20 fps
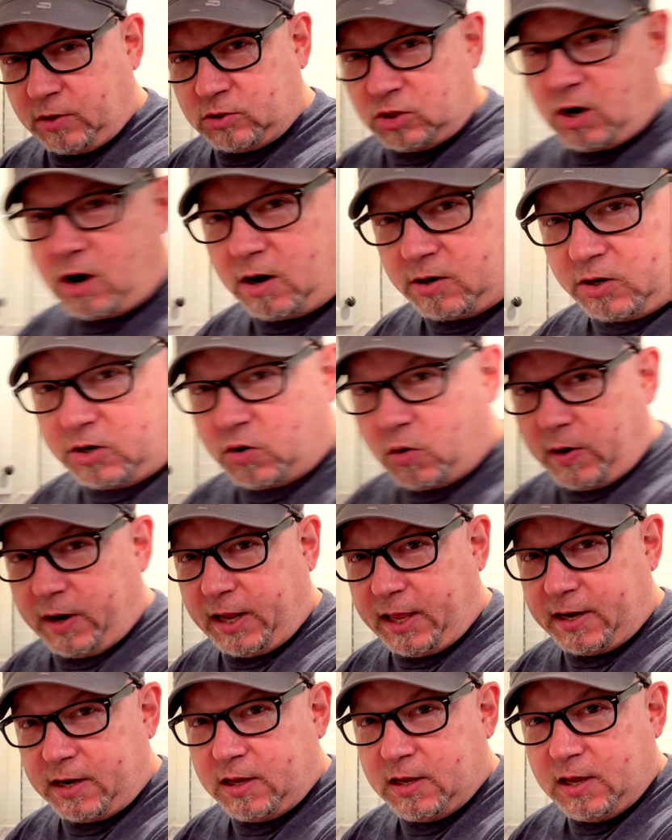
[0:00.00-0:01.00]
jar on your
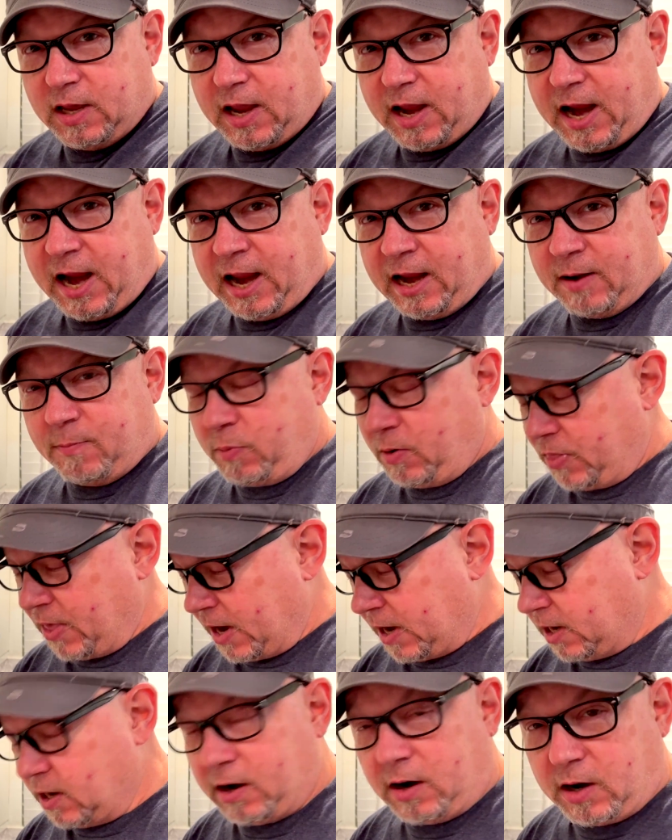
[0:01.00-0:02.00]
toilet and put
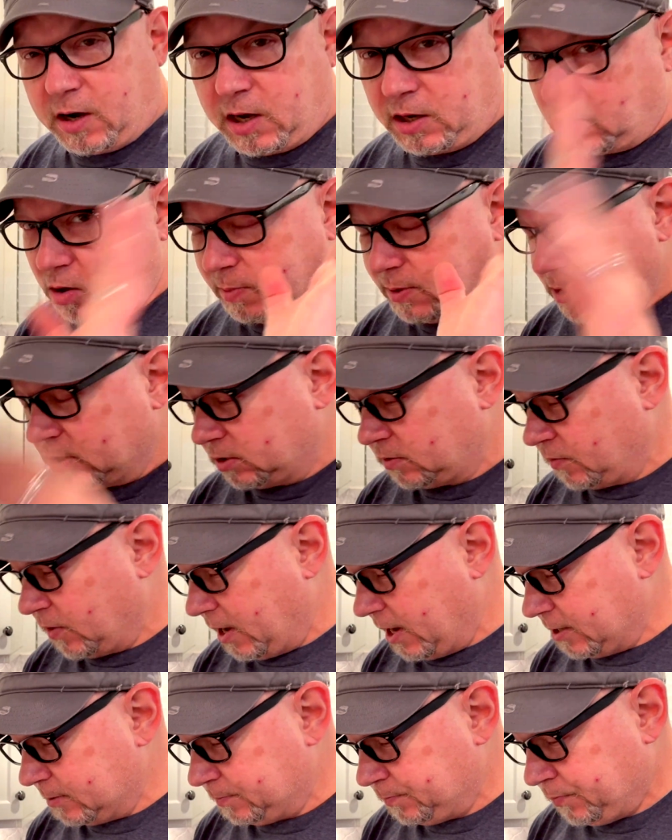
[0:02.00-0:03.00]
that in here and you'll be just fine.